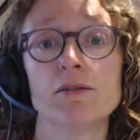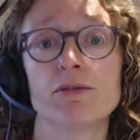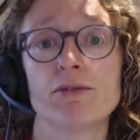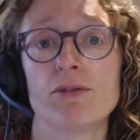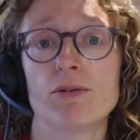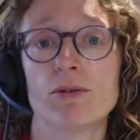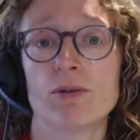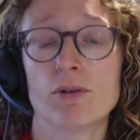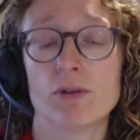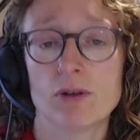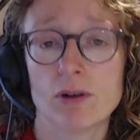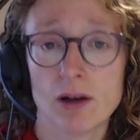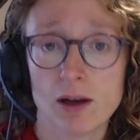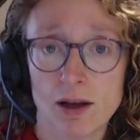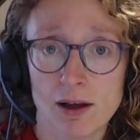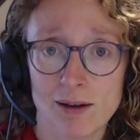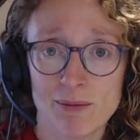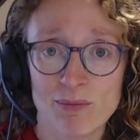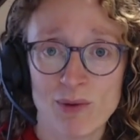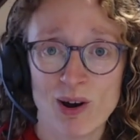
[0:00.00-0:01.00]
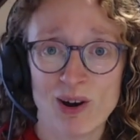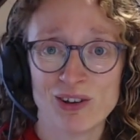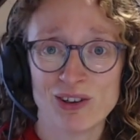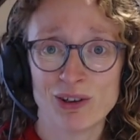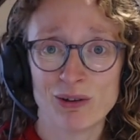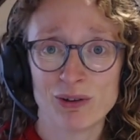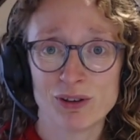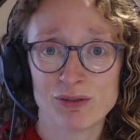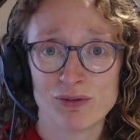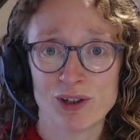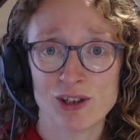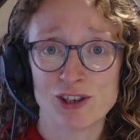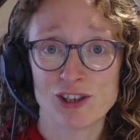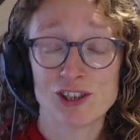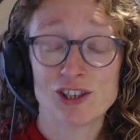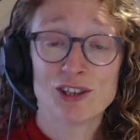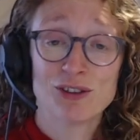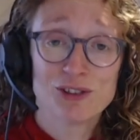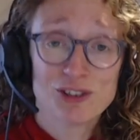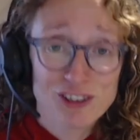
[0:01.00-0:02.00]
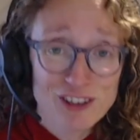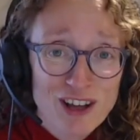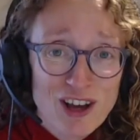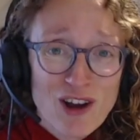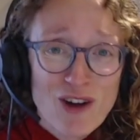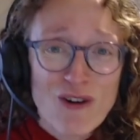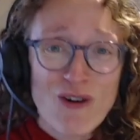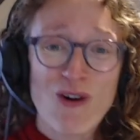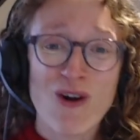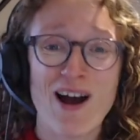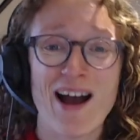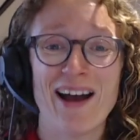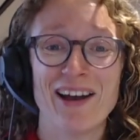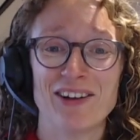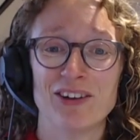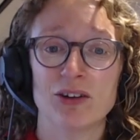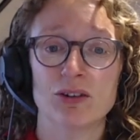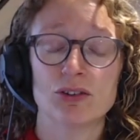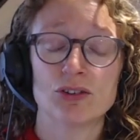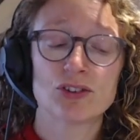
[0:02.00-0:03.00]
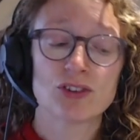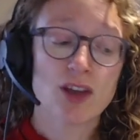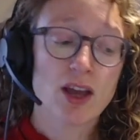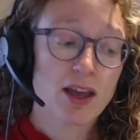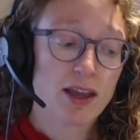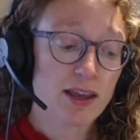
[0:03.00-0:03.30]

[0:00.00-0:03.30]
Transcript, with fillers: for um, our neurodivergent children or adults,